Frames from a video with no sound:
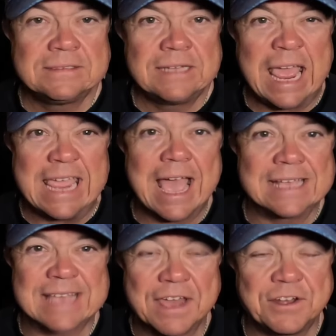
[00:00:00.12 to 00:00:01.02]
Hey
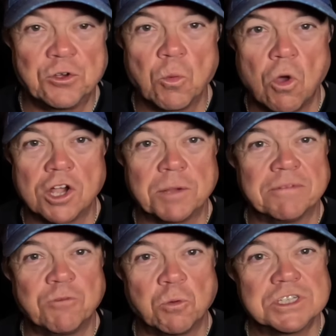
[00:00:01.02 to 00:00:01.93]
guys, out here on the water
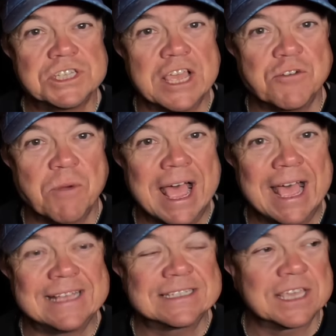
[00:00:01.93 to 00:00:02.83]
before
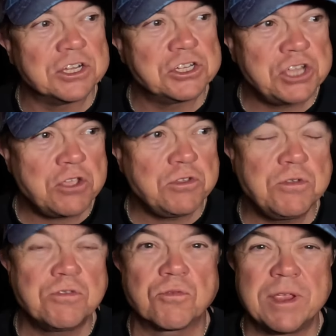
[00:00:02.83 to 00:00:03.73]
sunrise, gonna show you
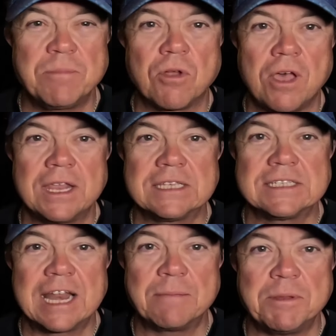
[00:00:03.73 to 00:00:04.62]
three products
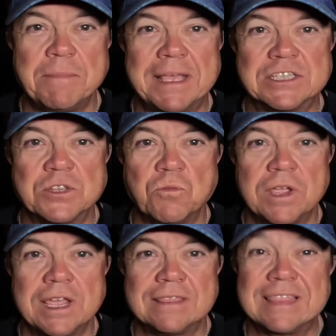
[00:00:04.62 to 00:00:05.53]
that I've been messing
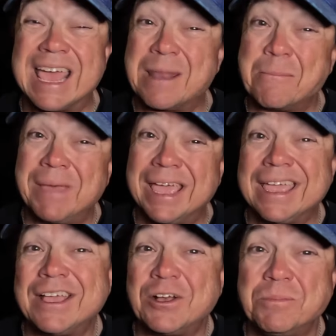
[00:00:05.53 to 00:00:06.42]
with that may
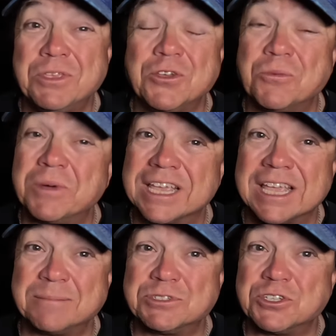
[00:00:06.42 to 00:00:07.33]
help you when it
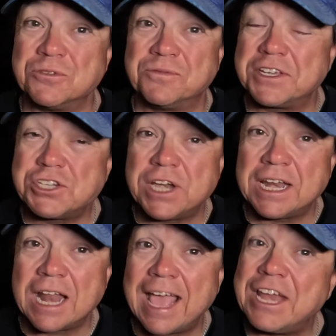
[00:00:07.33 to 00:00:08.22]
comes to fishing at
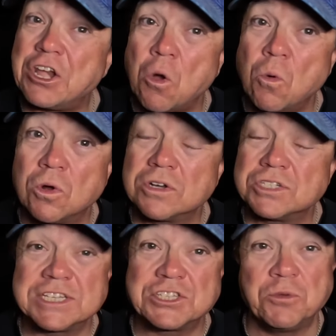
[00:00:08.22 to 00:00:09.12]
night or
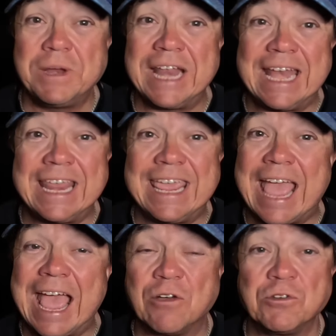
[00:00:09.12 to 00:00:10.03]
just doing any
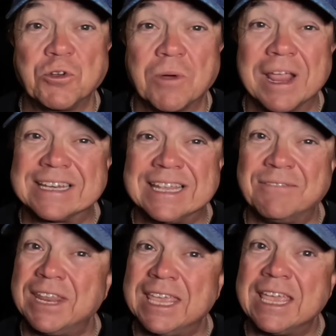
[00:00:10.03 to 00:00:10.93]
outdoor
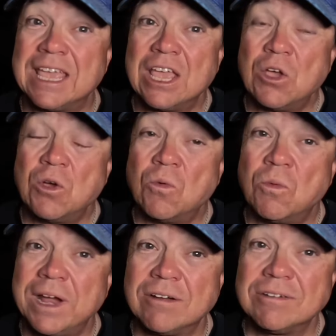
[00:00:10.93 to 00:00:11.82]
activity
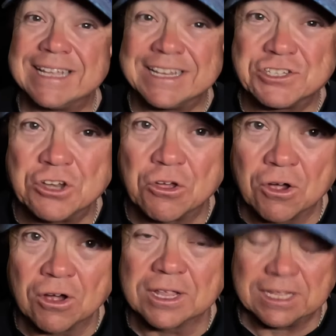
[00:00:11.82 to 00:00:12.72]
where it's
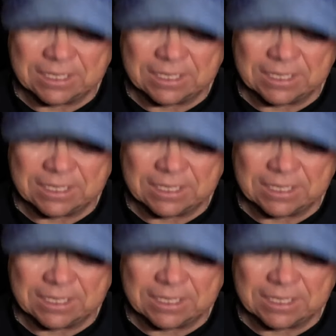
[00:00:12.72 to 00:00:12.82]
dark.